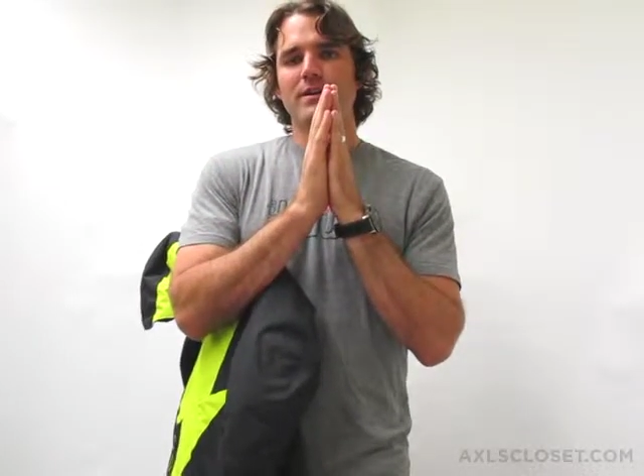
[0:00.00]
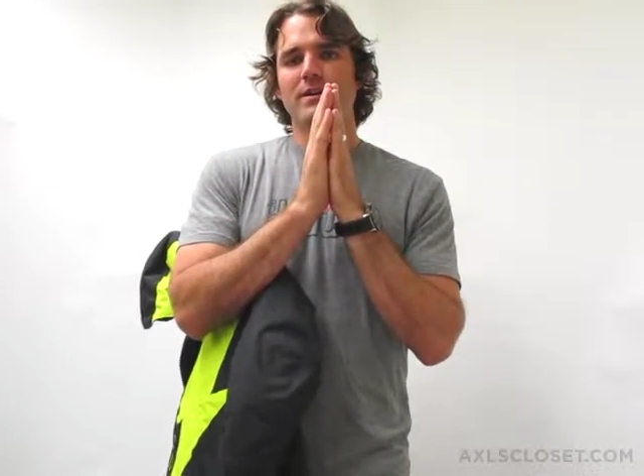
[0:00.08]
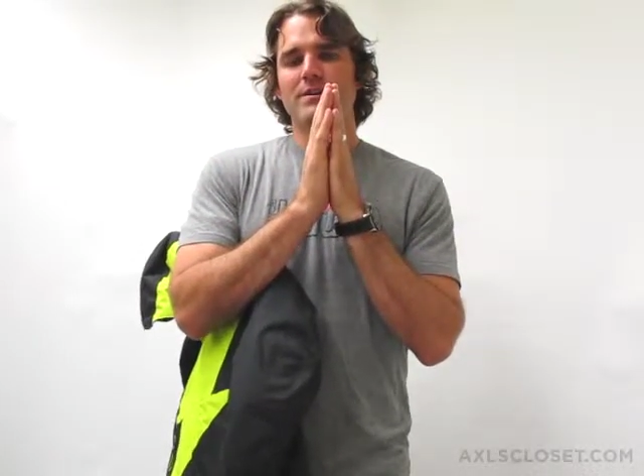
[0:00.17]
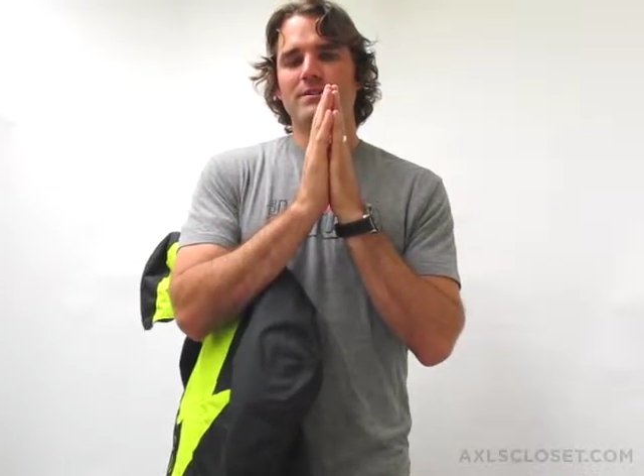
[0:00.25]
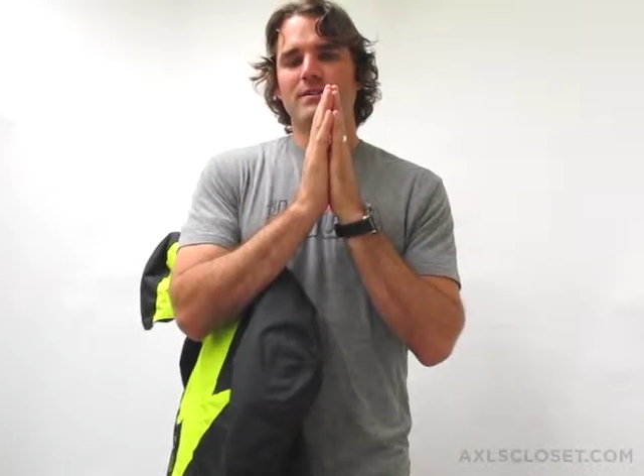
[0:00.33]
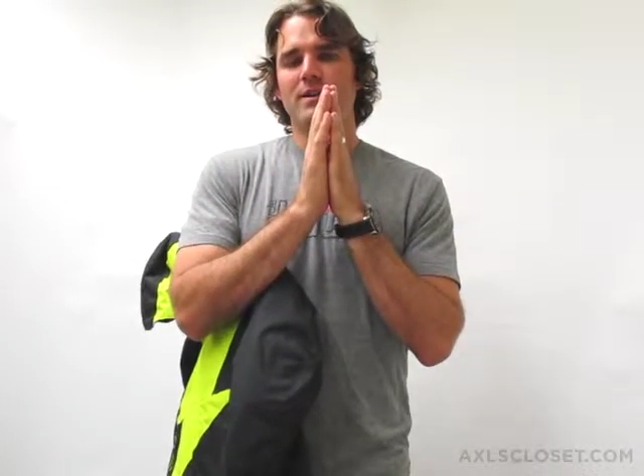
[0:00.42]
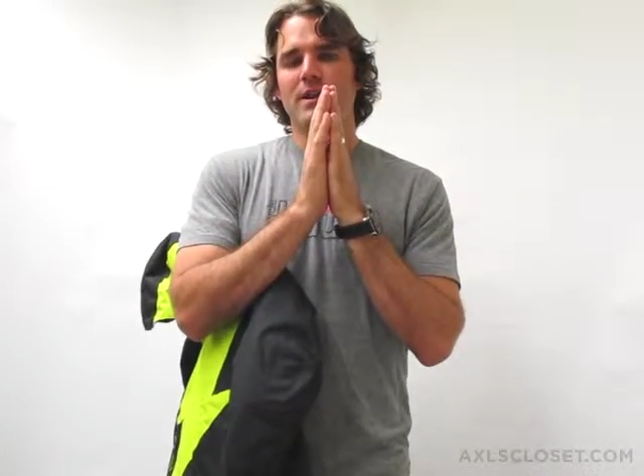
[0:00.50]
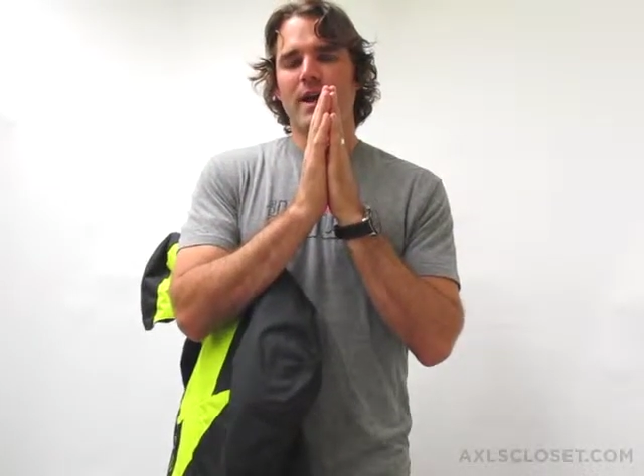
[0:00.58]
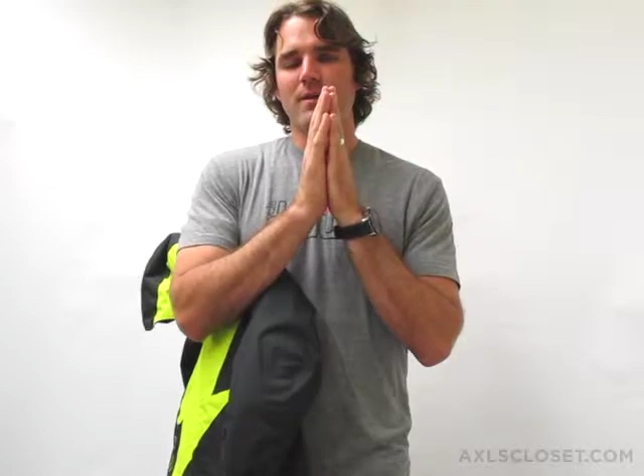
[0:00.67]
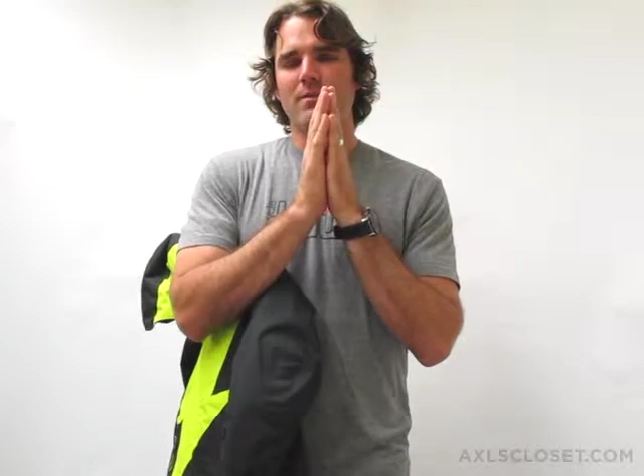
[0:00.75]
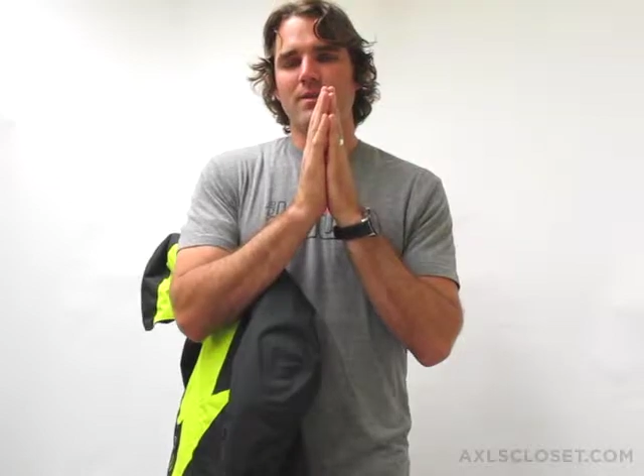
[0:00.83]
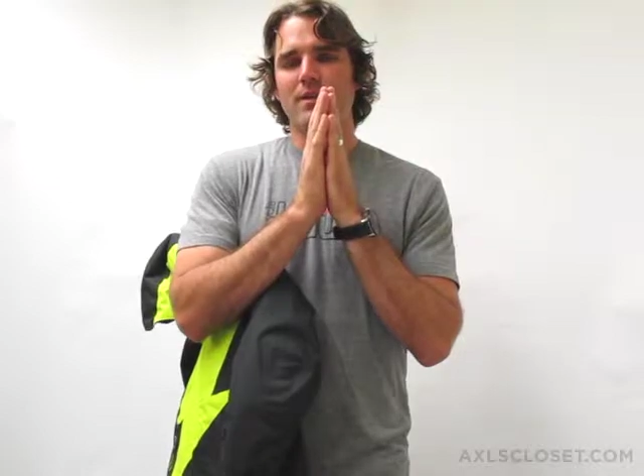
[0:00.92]
is called a
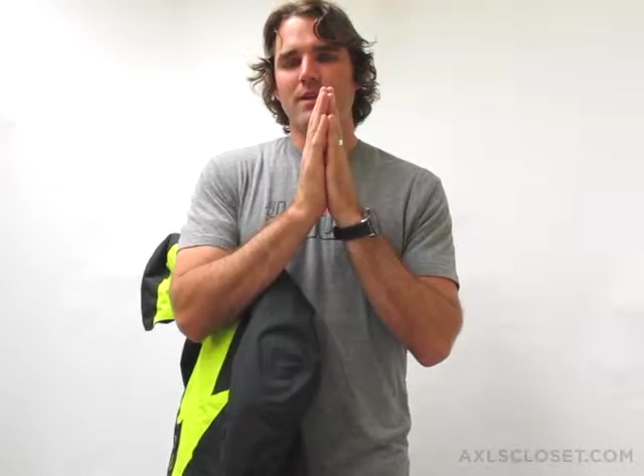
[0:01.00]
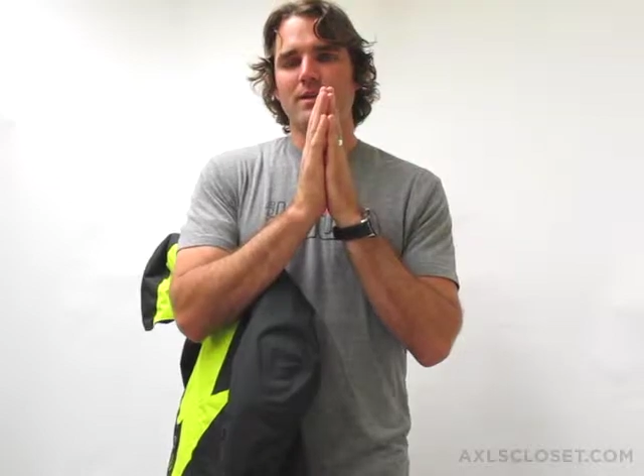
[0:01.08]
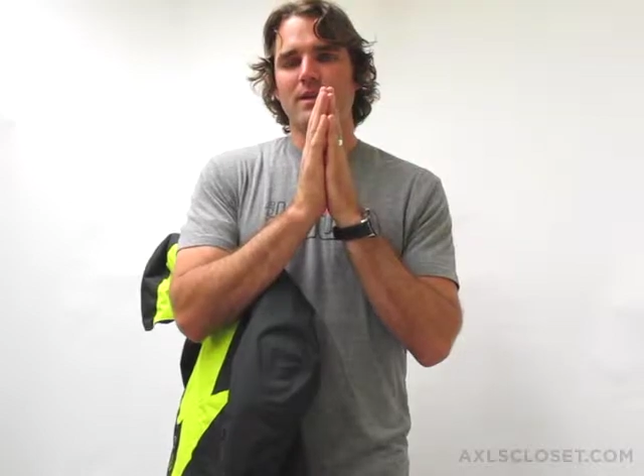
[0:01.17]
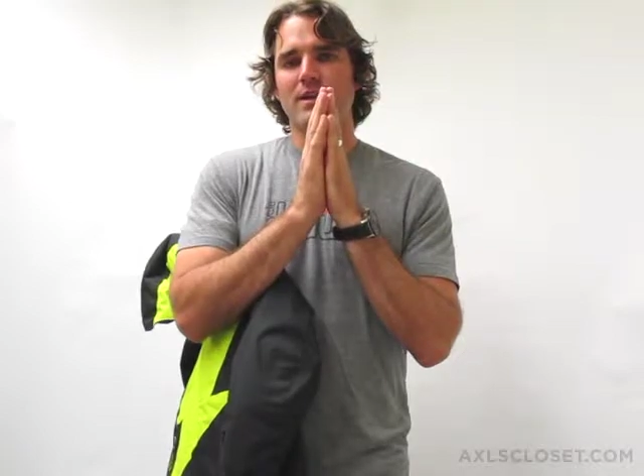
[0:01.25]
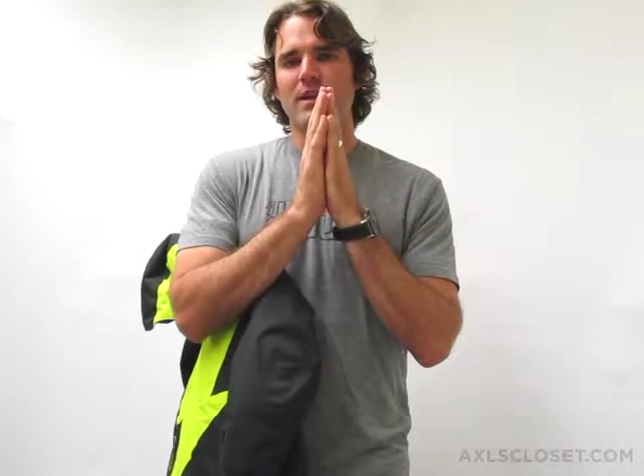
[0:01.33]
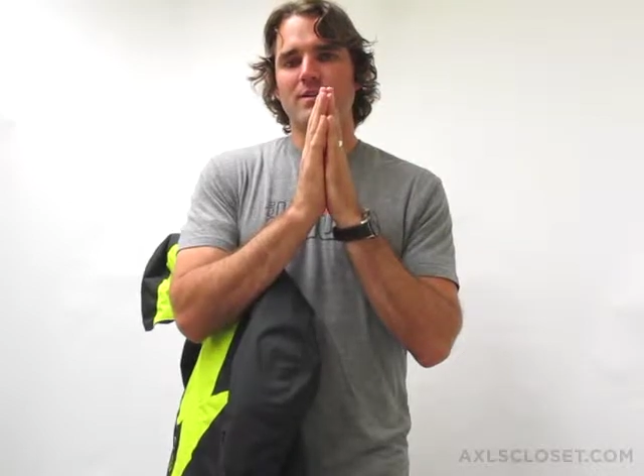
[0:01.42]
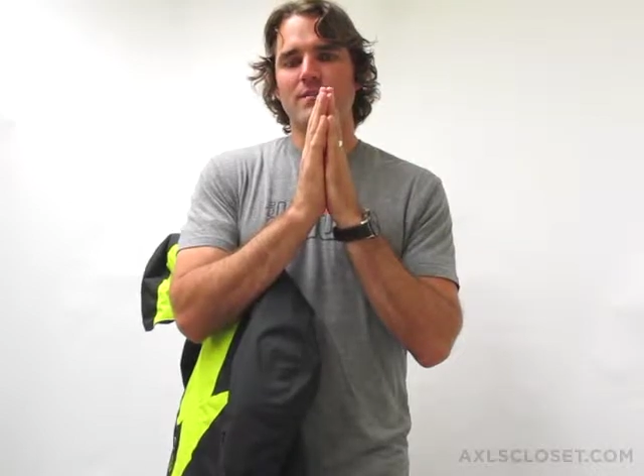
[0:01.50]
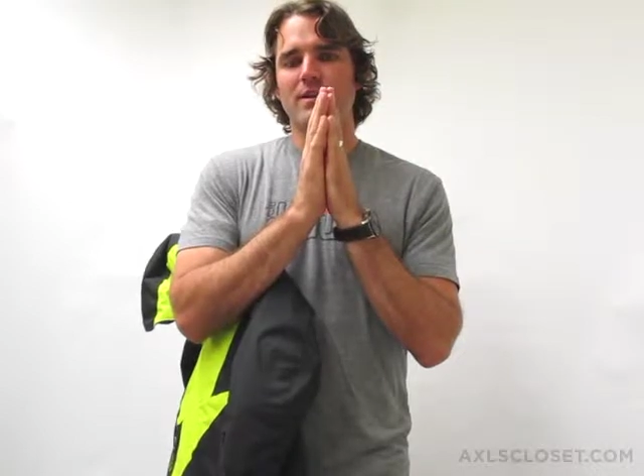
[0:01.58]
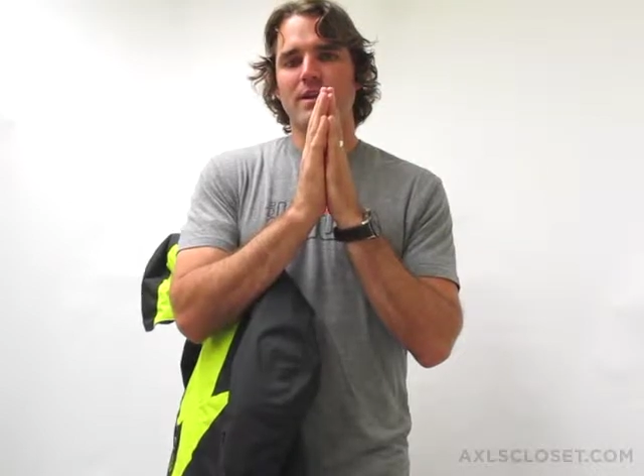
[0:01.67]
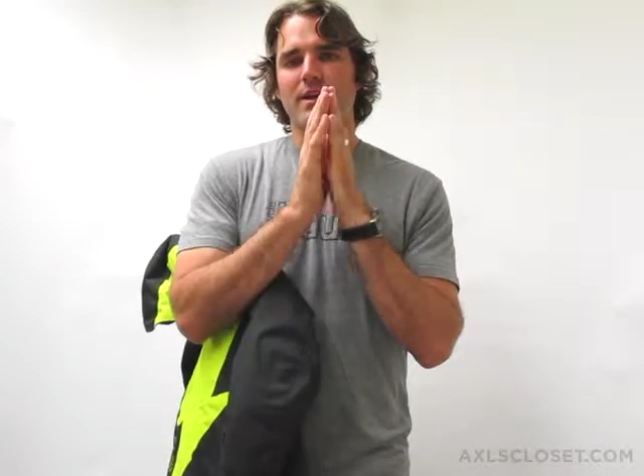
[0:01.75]
laminate, and that laminate